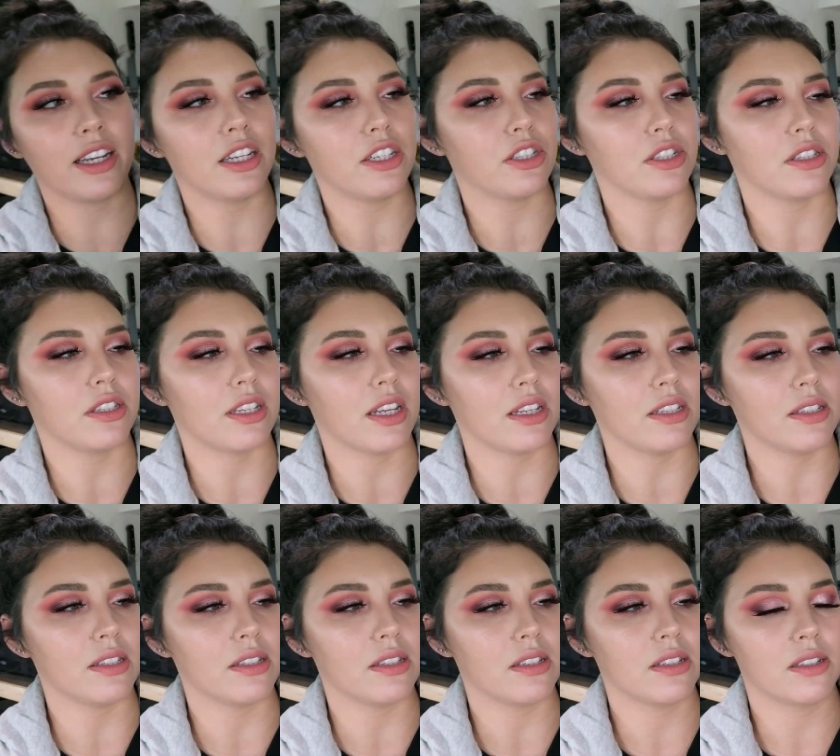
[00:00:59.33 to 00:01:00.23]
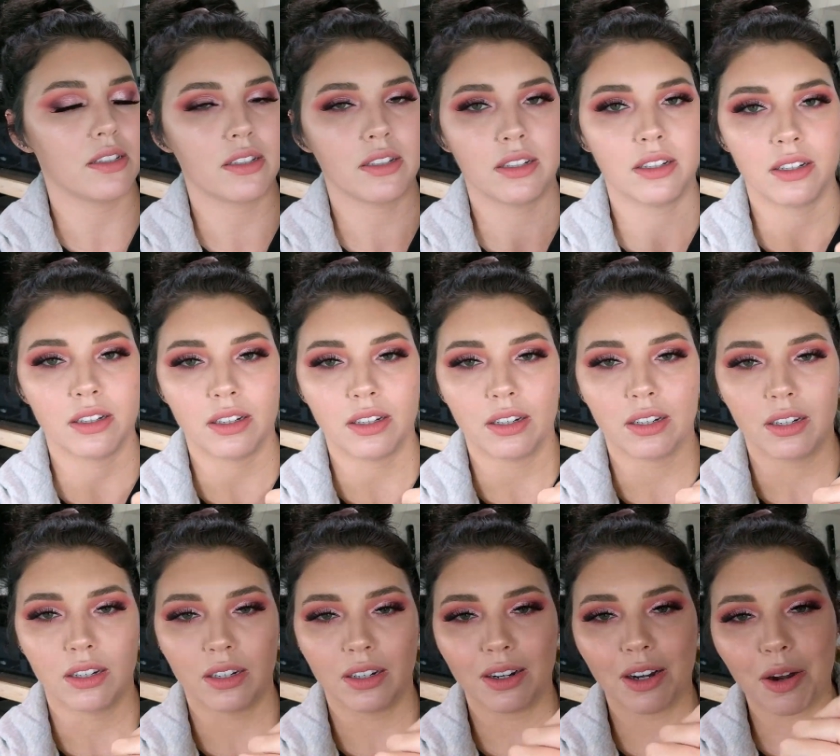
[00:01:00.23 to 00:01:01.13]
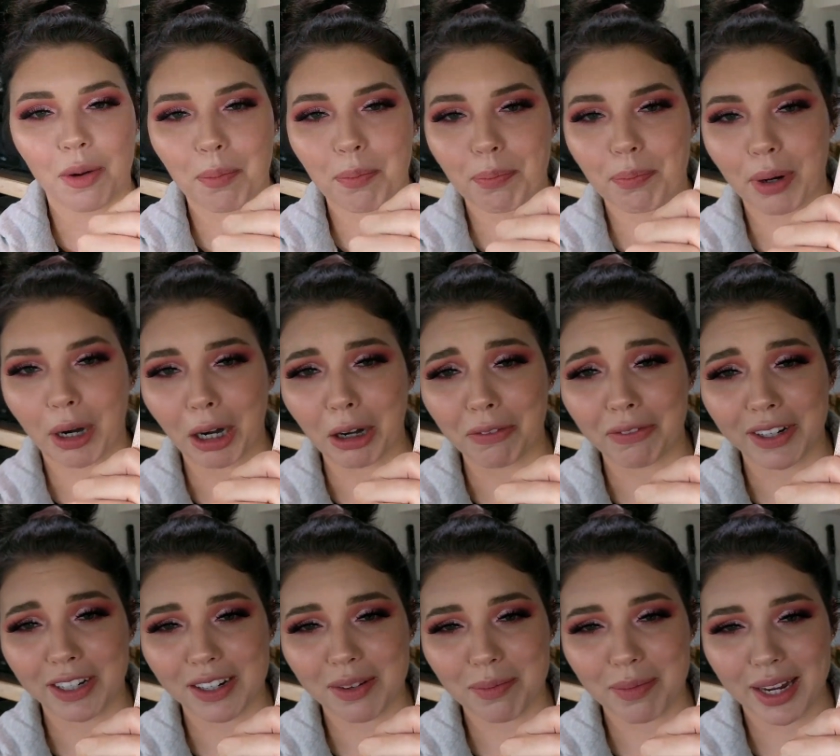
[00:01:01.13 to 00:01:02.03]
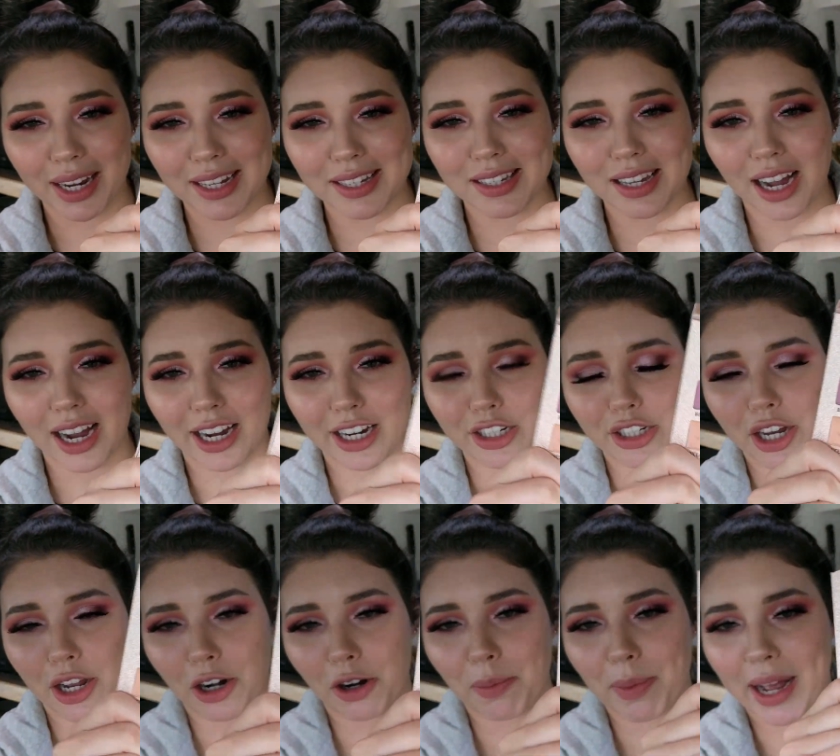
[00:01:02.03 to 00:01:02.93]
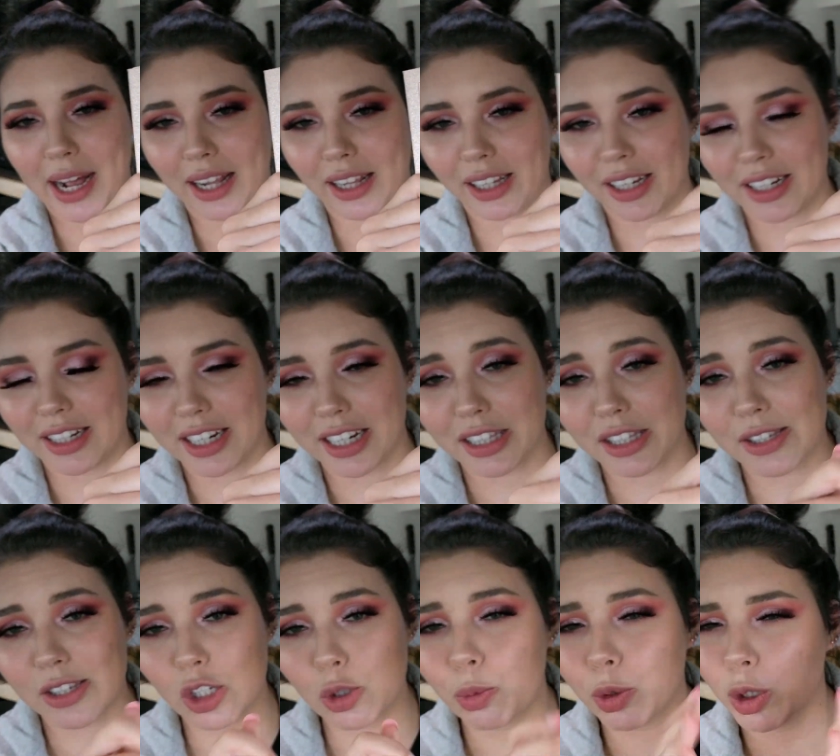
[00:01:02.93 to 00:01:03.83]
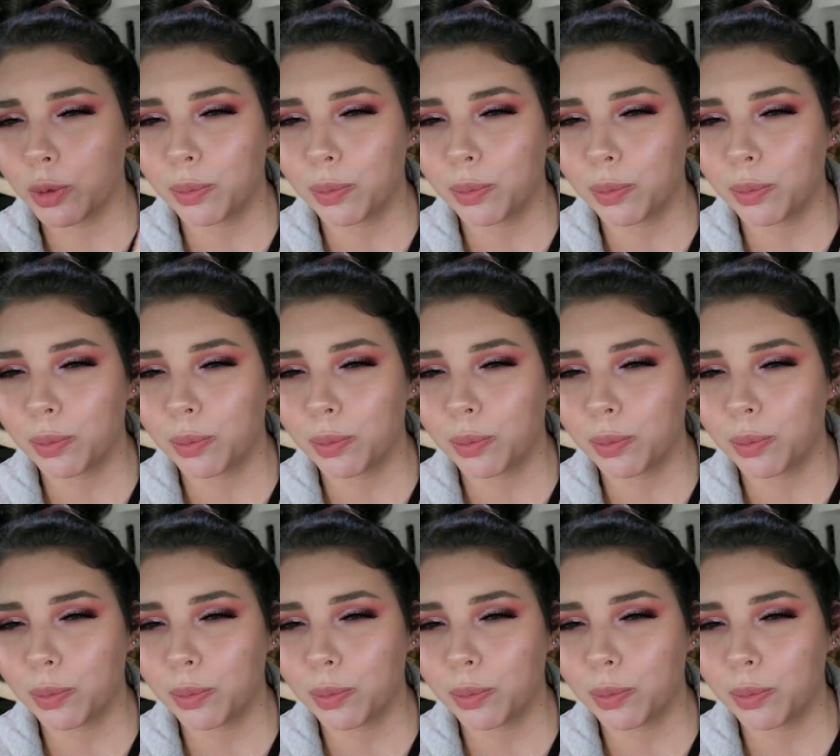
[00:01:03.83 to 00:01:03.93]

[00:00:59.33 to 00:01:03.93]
It just says perfect mix eyeshadow palette. It's super